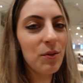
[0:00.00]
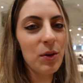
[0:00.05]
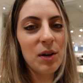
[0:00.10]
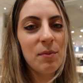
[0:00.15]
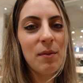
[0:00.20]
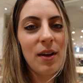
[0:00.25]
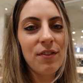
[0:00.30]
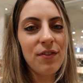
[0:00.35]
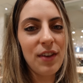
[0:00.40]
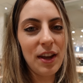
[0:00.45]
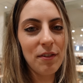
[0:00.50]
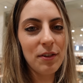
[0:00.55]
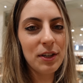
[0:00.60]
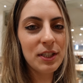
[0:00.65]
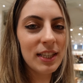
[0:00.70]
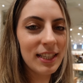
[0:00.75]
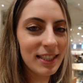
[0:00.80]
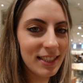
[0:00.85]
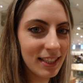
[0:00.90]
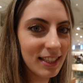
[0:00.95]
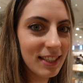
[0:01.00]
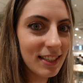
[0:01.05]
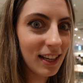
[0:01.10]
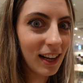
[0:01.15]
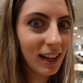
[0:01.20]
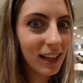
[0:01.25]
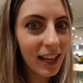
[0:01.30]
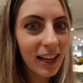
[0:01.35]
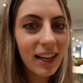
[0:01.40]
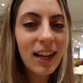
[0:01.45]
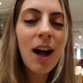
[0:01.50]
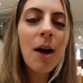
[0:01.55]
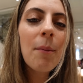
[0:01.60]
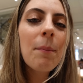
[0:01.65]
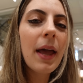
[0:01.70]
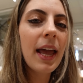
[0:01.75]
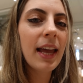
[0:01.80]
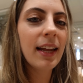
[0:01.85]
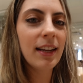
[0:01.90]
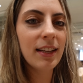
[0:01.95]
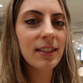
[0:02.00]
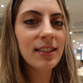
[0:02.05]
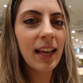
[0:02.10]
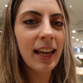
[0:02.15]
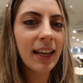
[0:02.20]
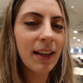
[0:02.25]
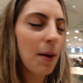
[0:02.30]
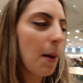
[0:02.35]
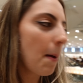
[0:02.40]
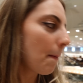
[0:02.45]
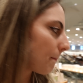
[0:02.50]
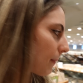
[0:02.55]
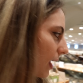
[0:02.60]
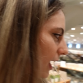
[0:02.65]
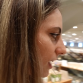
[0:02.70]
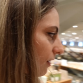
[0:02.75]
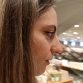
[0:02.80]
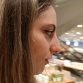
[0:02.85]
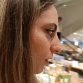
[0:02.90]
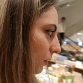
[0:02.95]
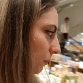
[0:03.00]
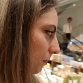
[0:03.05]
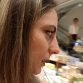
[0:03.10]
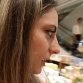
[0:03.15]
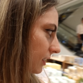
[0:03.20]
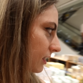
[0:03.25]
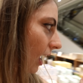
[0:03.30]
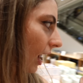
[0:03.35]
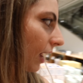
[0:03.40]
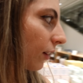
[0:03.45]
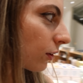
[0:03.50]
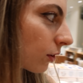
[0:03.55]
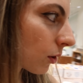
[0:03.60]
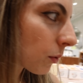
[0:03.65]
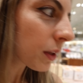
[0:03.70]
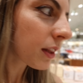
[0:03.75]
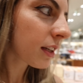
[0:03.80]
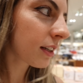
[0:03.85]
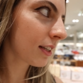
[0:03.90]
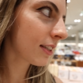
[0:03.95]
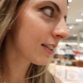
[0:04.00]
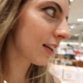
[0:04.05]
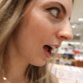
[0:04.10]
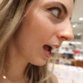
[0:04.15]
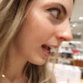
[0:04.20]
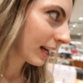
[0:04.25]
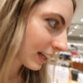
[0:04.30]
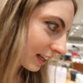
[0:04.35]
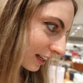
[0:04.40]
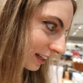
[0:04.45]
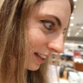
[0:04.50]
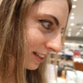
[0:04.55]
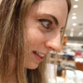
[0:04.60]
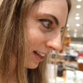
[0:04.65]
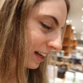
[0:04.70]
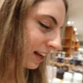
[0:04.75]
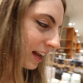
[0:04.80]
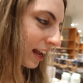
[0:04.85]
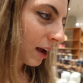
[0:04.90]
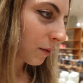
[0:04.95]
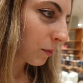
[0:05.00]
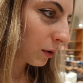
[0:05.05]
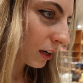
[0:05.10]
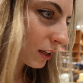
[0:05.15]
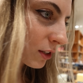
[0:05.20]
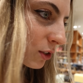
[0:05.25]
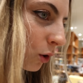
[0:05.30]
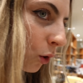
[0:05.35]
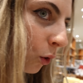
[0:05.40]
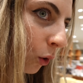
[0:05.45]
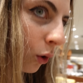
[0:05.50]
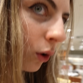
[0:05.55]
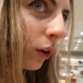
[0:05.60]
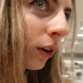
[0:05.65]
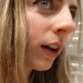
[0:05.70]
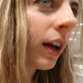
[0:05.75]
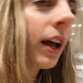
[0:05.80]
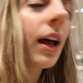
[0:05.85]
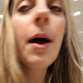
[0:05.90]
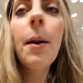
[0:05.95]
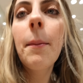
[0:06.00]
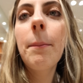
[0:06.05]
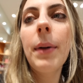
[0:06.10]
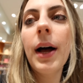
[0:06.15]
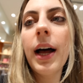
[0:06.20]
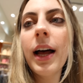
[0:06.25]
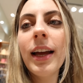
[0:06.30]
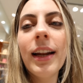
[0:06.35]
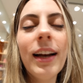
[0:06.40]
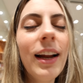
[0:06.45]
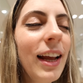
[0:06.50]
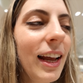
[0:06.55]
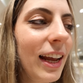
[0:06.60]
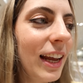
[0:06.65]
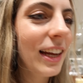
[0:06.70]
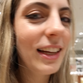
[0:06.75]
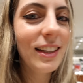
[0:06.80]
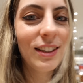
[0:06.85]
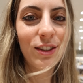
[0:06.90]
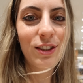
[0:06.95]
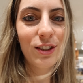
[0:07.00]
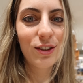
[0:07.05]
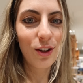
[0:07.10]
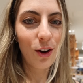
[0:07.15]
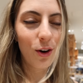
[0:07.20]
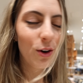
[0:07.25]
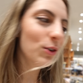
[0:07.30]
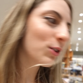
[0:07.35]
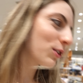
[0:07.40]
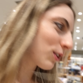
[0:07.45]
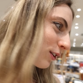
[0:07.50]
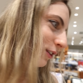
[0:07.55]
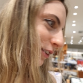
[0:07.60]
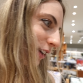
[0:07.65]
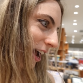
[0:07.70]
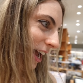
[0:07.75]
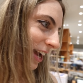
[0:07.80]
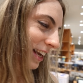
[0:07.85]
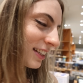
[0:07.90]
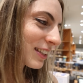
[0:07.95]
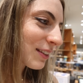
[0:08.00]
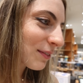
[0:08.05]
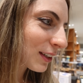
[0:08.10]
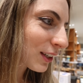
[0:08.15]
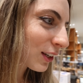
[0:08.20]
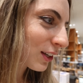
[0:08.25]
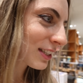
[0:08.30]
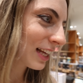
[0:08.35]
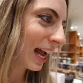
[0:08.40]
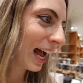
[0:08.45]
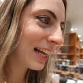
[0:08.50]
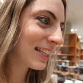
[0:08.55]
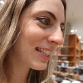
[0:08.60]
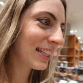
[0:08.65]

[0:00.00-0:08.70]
one of my favorites is this sake cup, and it's like made from this, I don't know what the design is and what it's called, but it's so nice because it has